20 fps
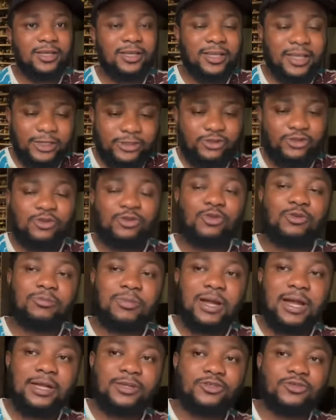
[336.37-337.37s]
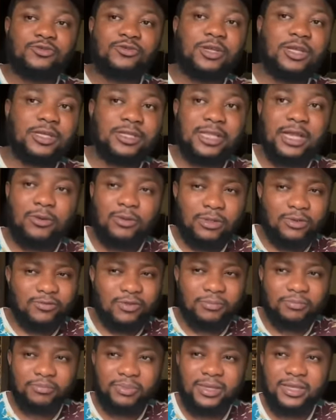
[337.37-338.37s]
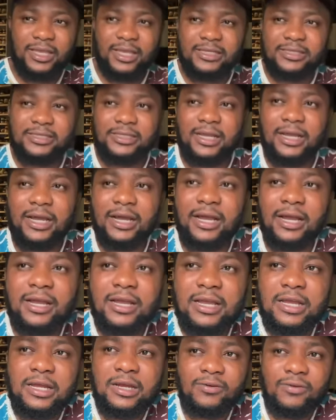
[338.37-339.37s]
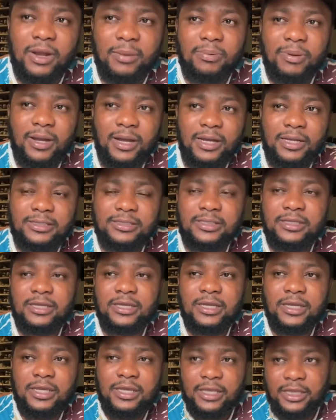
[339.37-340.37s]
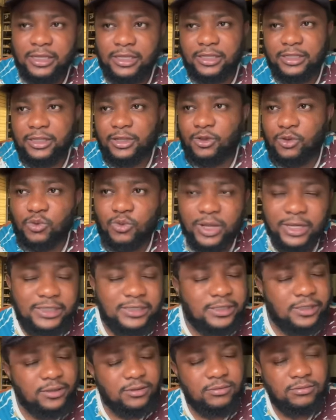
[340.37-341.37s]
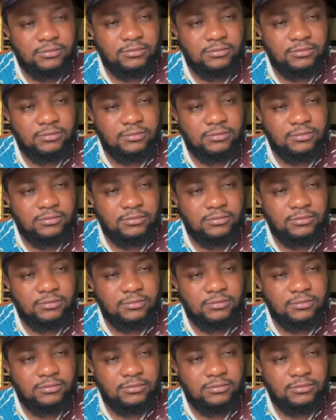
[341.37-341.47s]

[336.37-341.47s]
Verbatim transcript: Kendrick Lamar and Drake, they're one of the biggest rappers in the US.